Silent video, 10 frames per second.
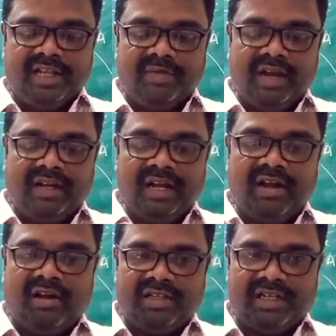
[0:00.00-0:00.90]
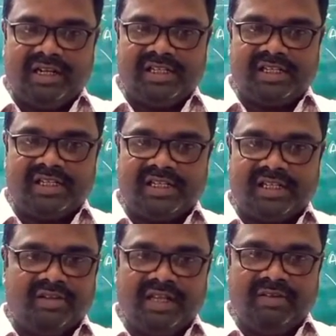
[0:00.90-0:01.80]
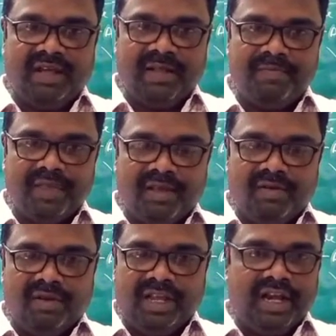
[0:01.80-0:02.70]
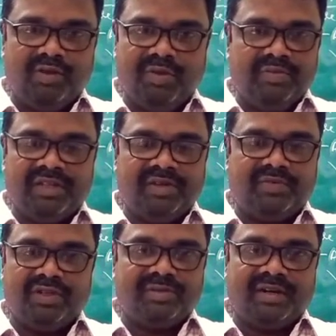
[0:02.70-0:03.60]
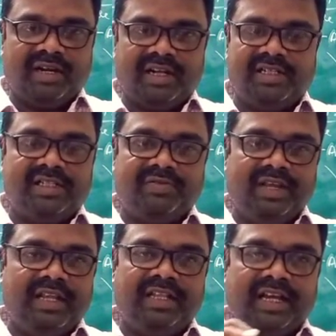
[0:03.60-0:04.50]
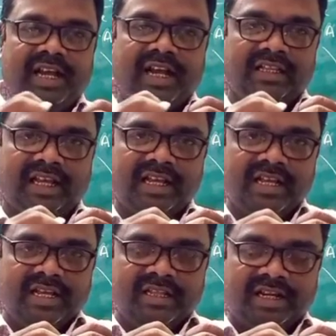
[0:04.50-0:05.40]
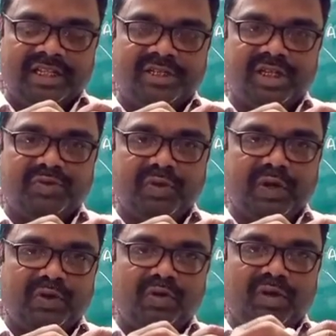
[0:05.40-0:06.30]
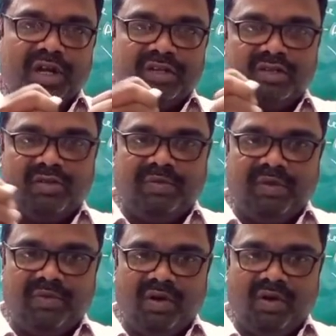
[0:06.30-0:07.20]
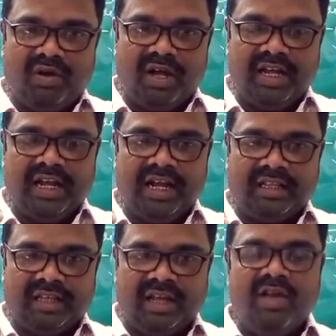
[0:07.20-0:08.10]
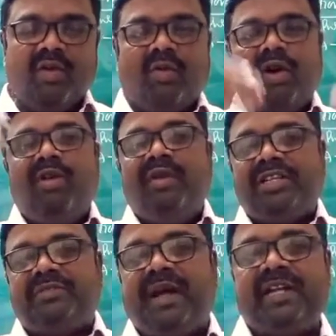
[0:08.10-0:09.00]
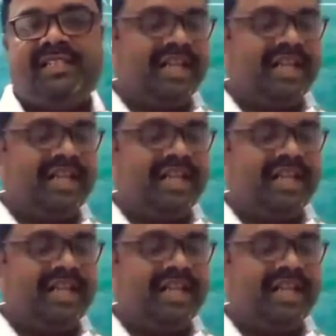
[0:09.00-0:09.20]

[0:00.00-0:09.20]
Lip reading: They maintain larger distances. Houdalva? A to B madhya force of attractions weak iddage enagutte? The distance between two molecules will be more. Again enagutte? Volume expands.